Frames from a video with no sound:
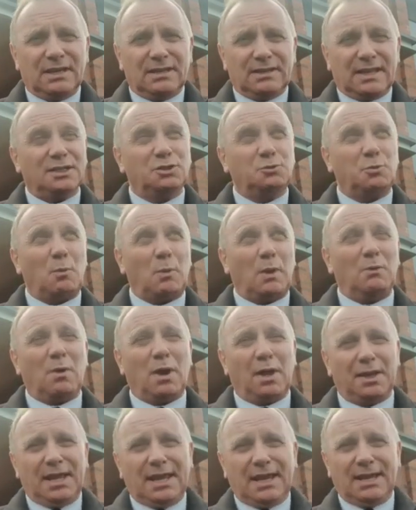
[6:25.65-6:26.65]
That's what we
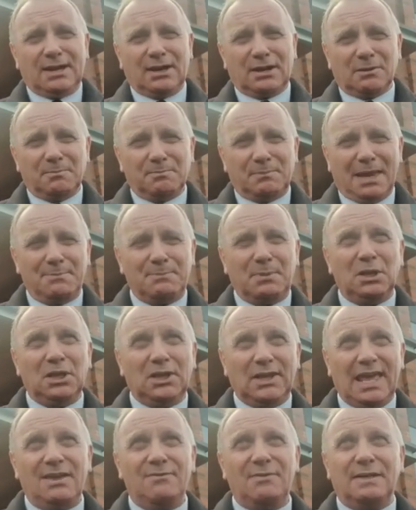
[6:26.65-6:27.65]
want to hear. People
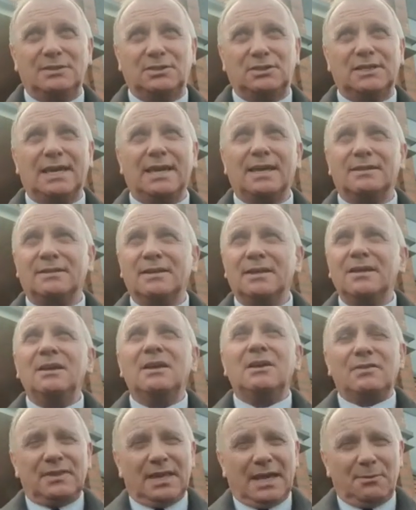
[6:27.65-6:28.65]
leaving saying
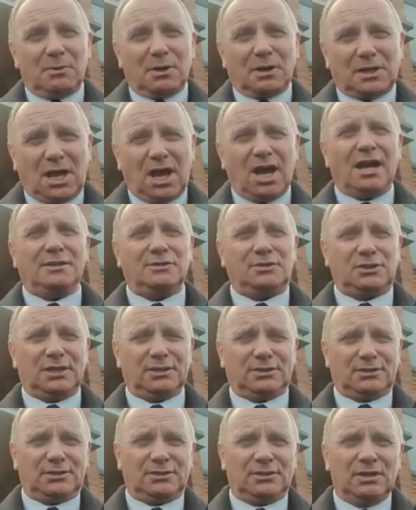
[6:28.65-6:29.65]
they were
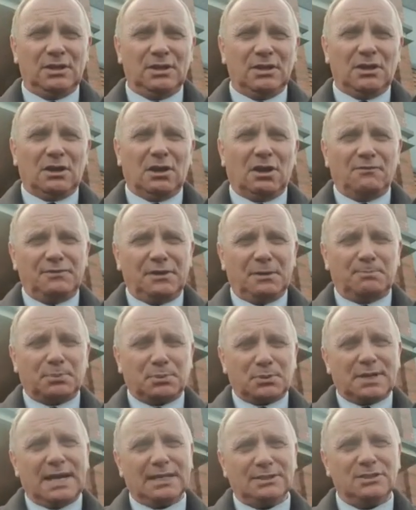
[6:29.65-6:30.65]
conscious of the
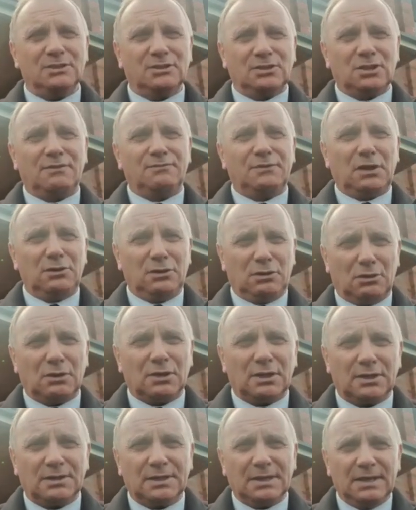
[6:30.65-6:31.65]
presence of the
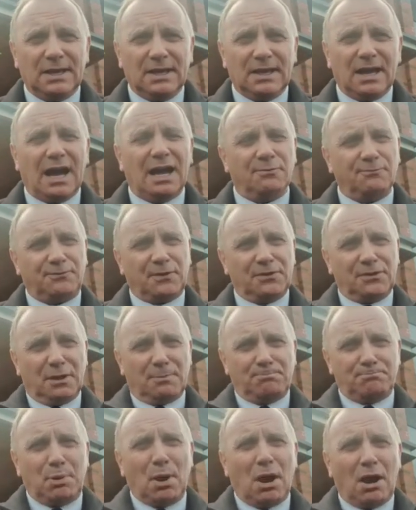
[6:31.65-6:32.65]
Lord and for the
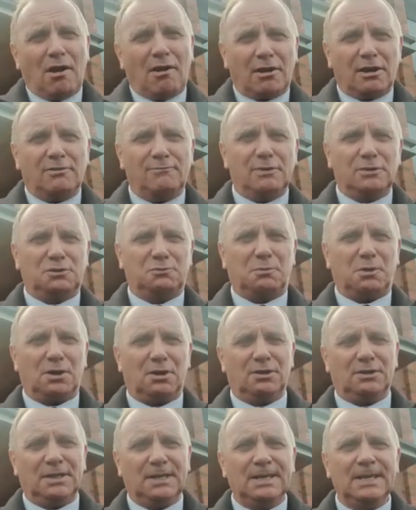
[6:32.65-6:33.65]
power of His
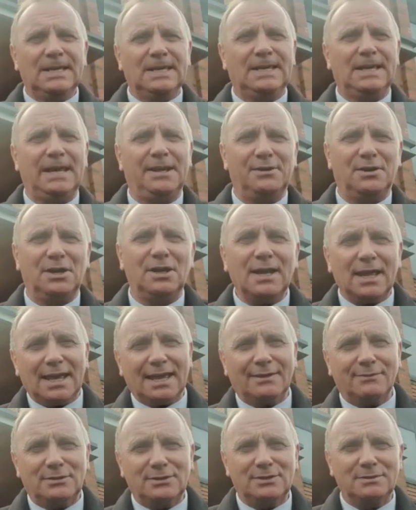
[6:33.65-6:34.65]
Word in our
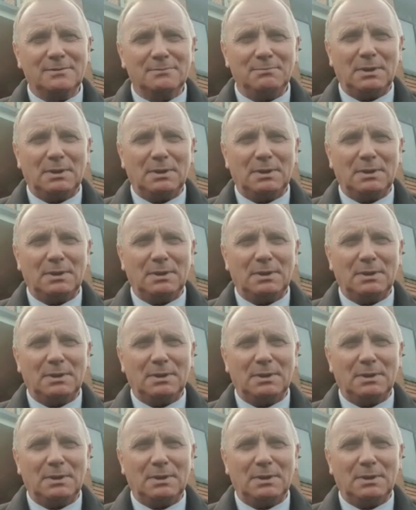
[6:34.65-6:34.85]
lives.